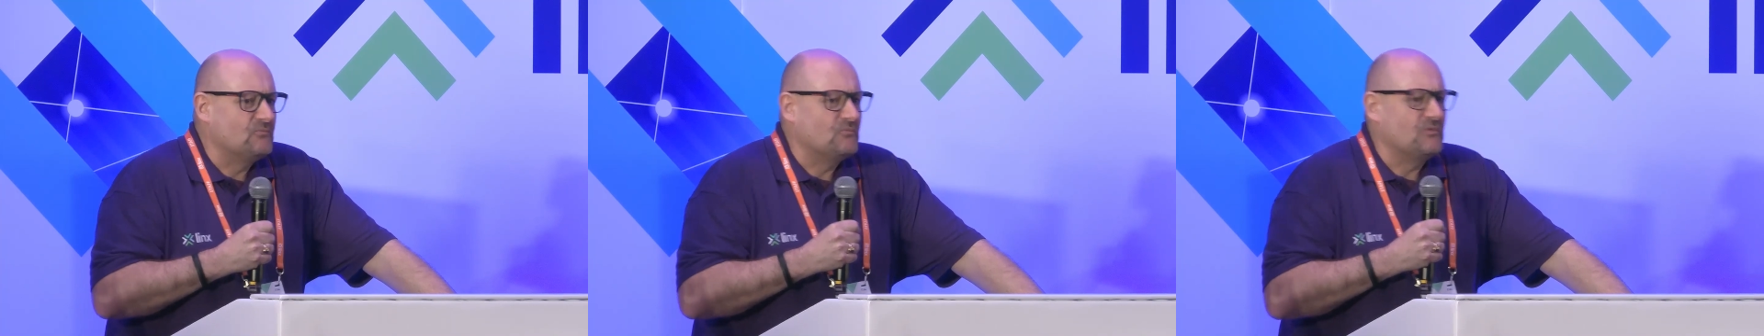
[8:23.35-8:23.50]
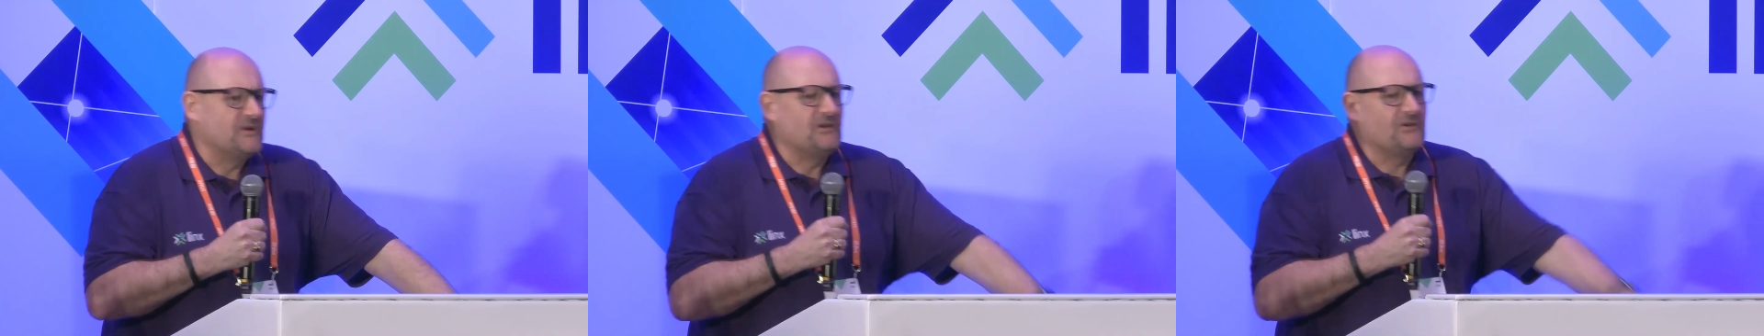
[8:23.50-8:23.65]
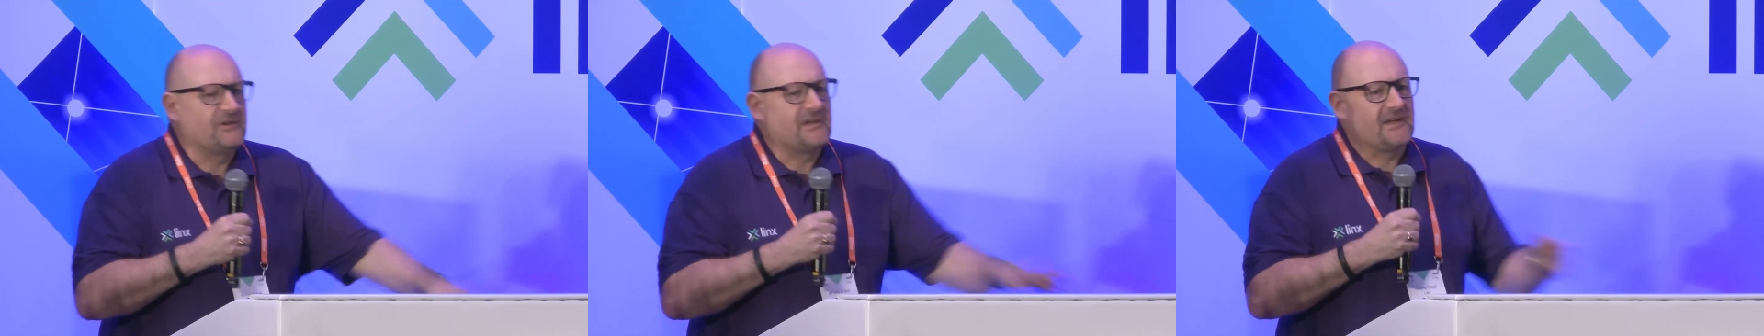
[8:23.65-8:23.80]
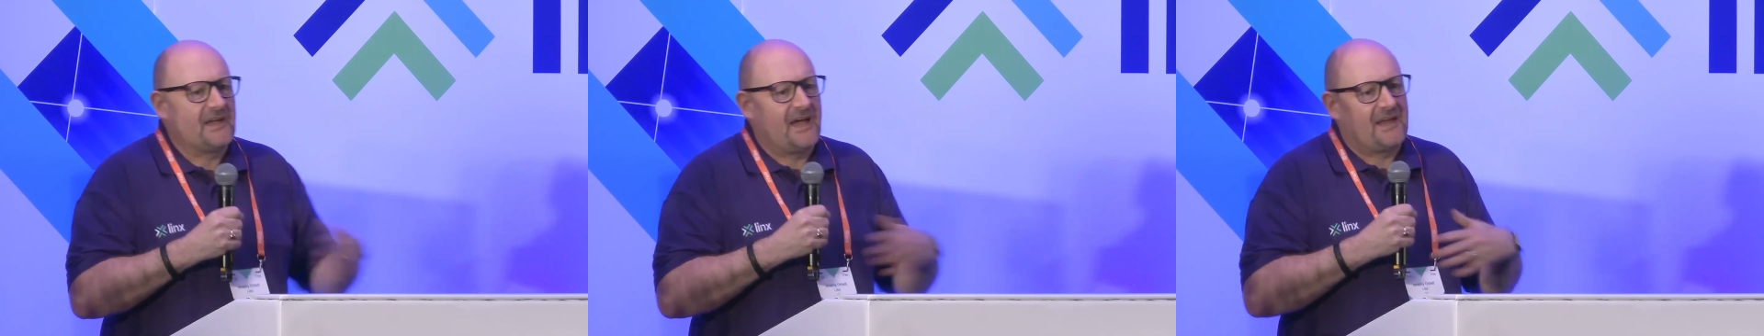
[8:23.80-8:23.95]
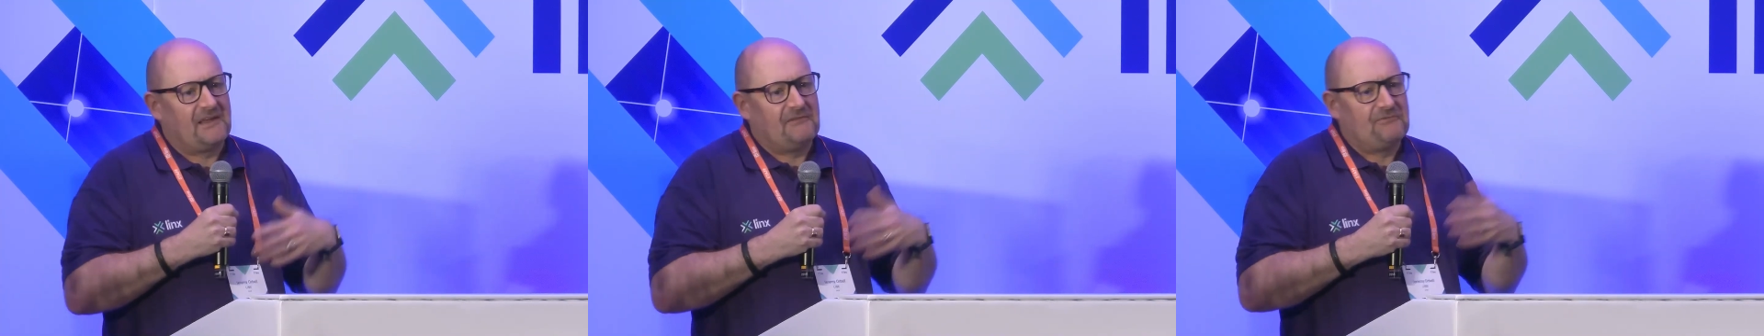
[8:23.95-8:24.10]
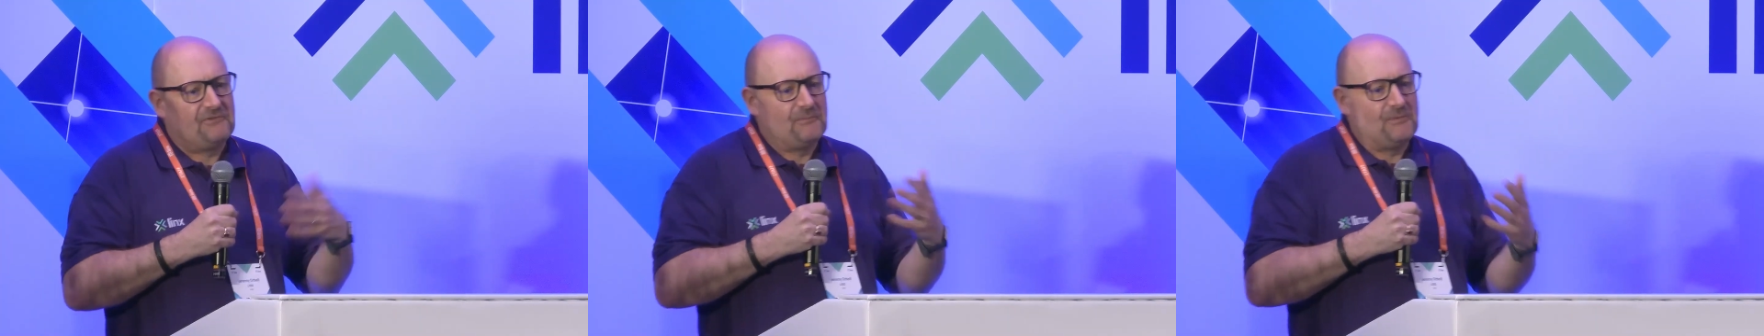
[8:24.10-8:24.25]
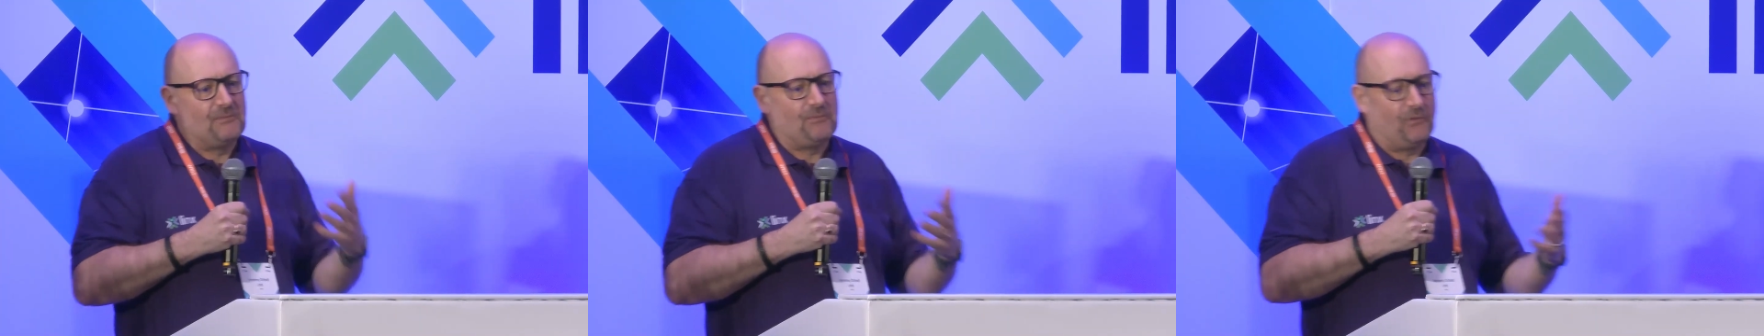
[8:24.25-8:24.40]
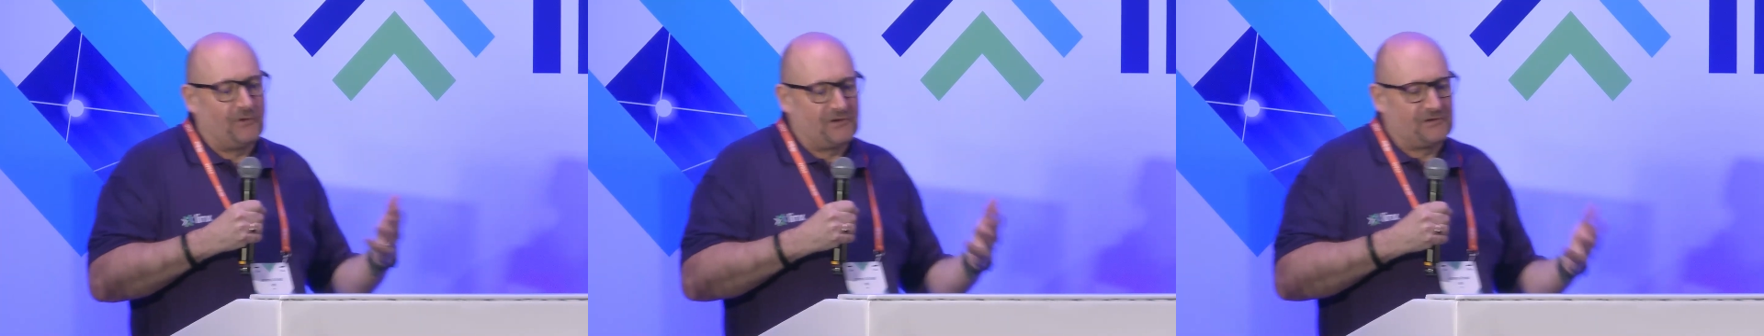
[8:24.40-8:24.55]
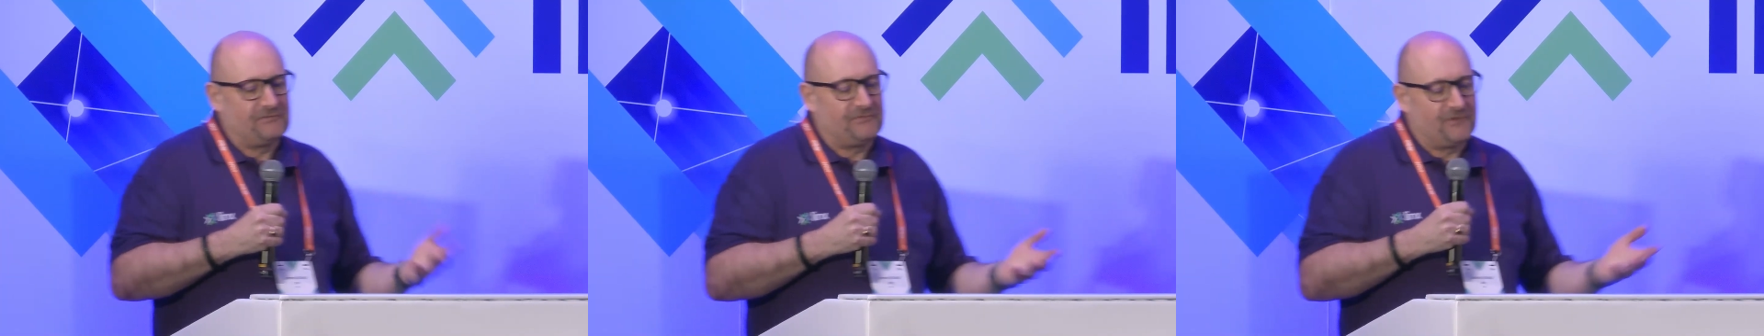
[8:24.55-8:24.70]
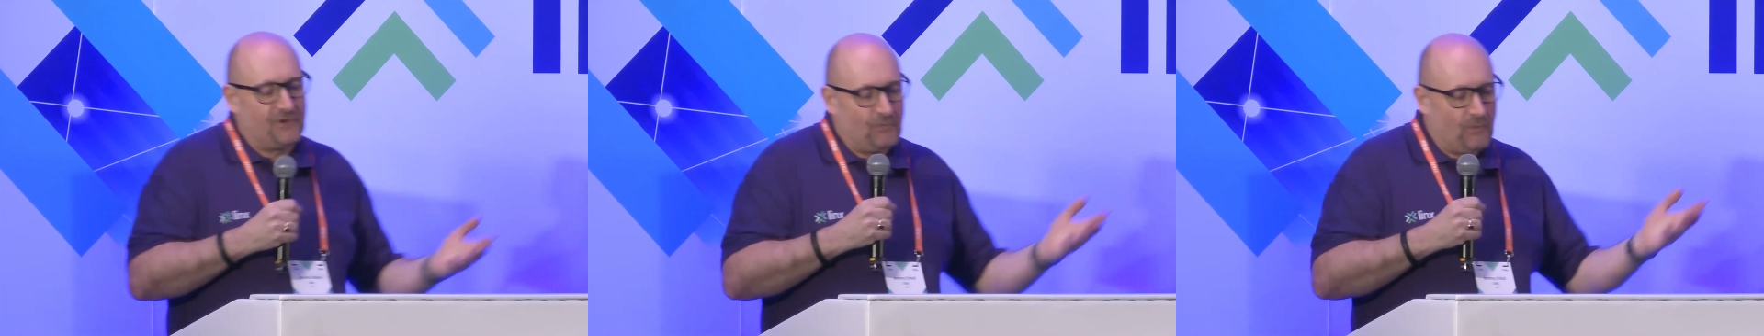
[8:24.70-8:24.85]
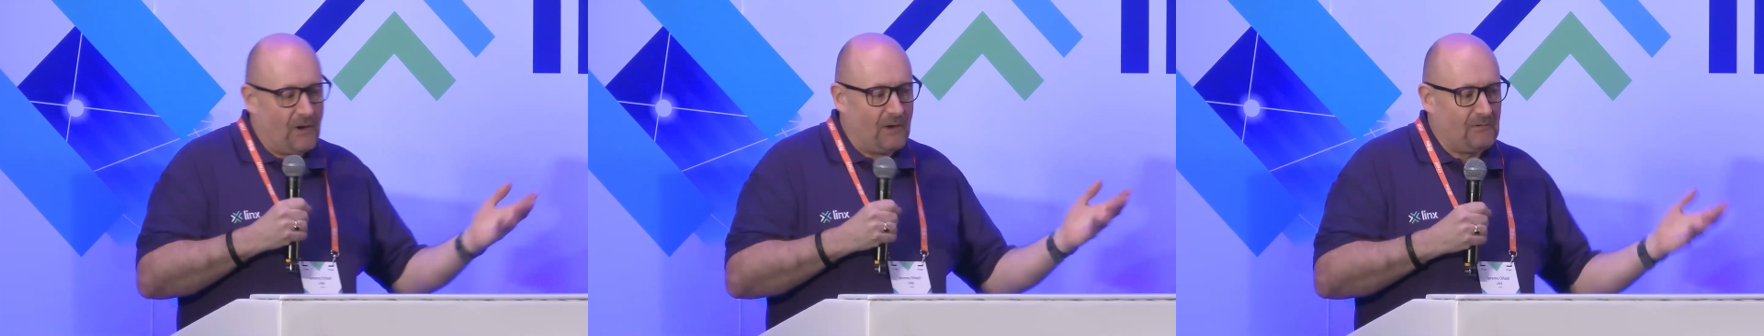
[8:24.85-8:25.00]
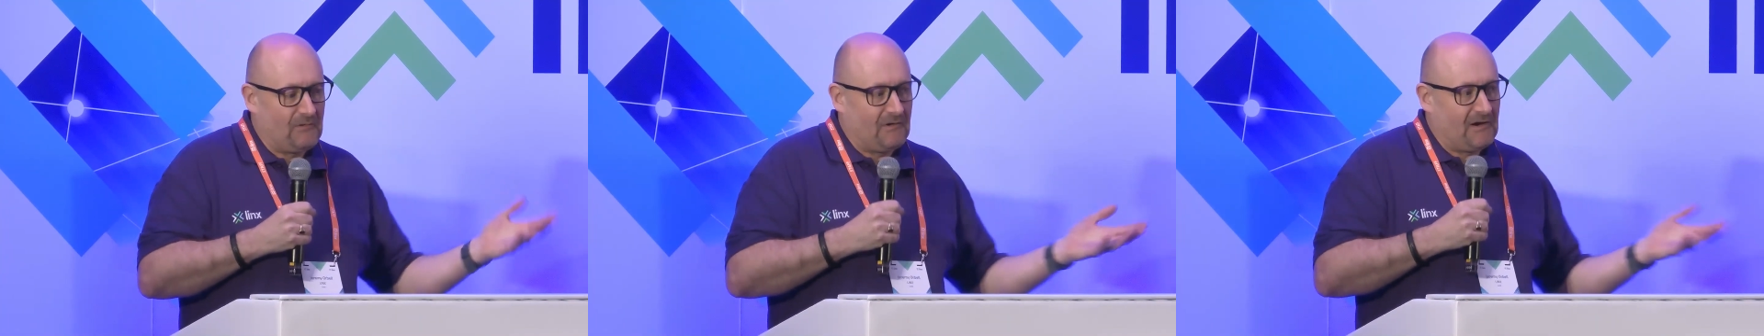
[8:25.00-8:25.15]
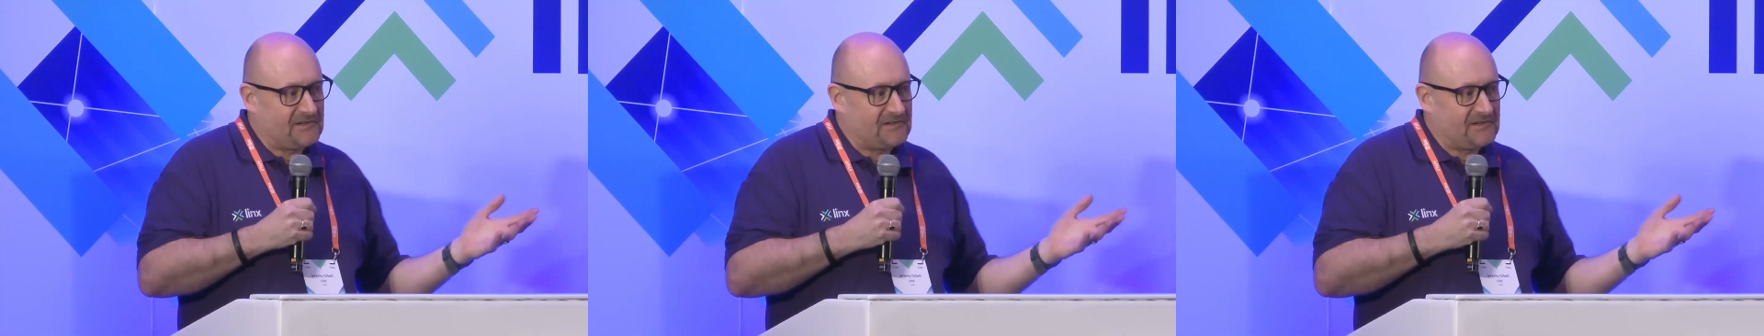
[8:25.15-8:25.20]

we're looking at it from a point of view where we're